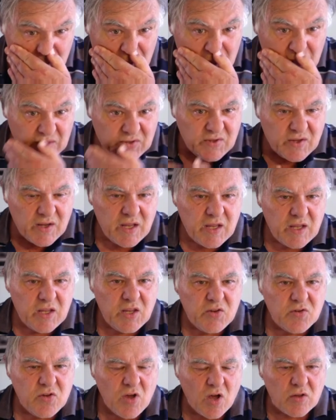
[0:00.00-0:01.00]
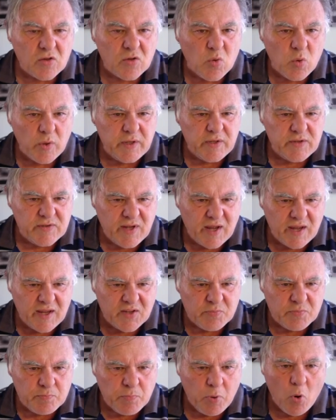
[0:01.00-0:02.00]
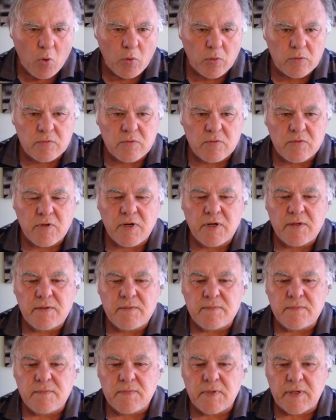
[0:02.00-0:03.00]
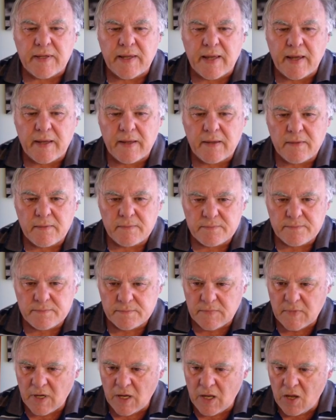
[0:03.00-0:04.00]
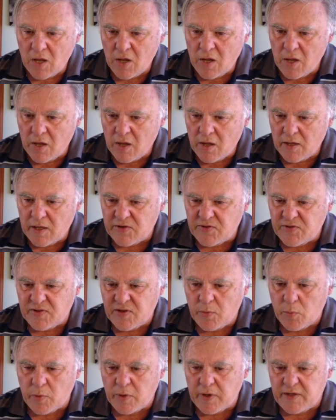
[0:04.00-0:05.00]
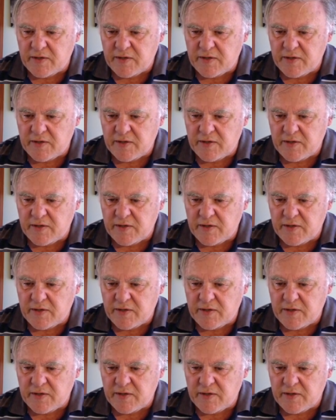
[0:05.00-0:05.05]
So he's got queen takes pawn, right? Okay. Let's see what he